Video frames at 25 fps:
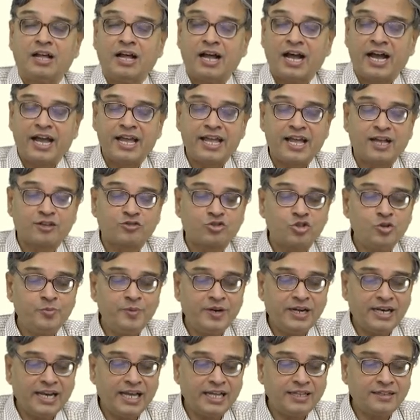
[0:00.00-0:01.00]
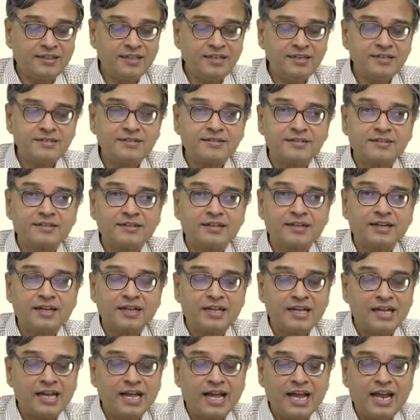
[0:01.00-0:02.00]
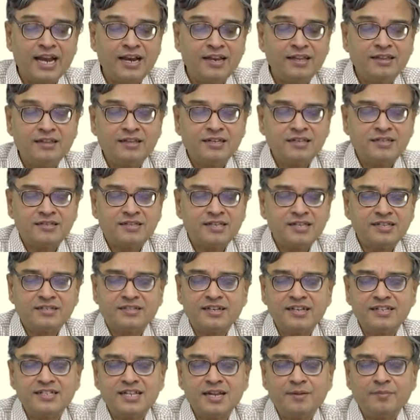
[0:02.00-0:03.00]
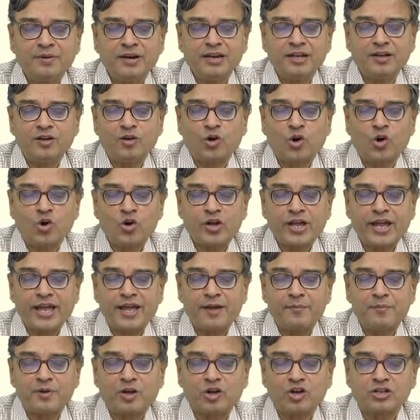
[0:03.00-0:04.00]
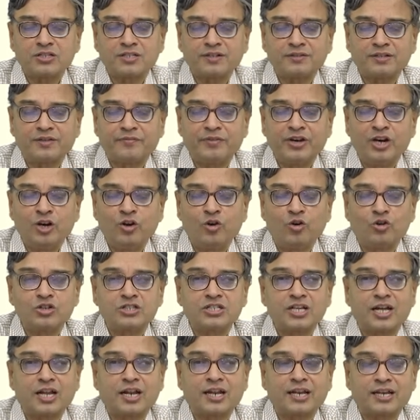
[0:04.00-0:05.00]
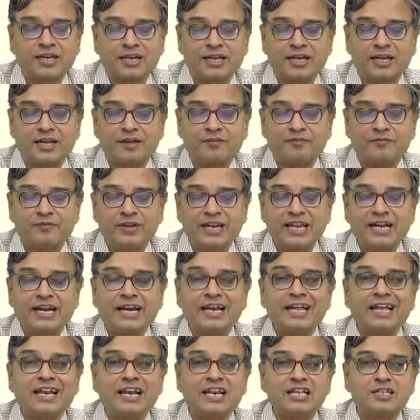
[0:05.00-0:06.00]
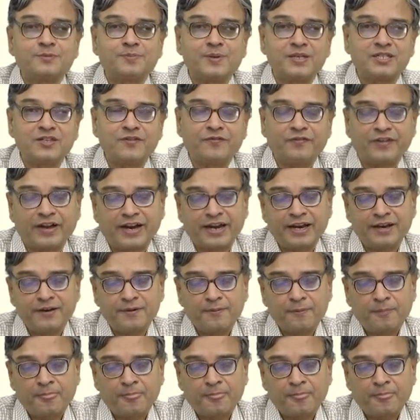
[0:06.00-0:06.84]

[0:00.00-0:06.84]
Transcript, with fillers: I assume it like this, and this is reasonably okay because of the wind loads are uh, very clearly specified.